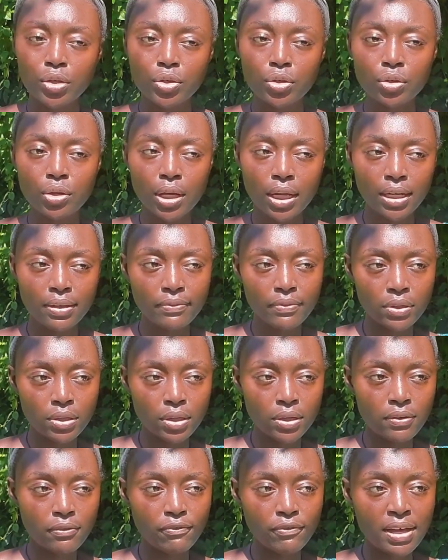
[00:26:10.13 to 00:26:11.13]
You're not even
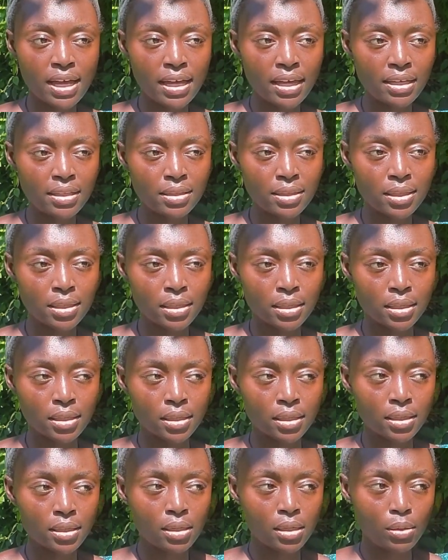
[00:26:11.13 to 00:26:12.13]
going to find
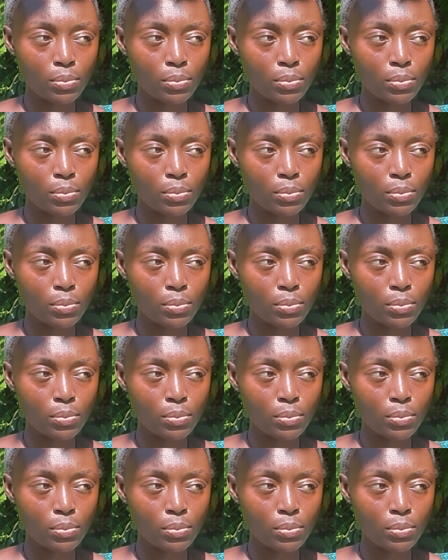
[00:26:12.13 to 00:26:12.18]
the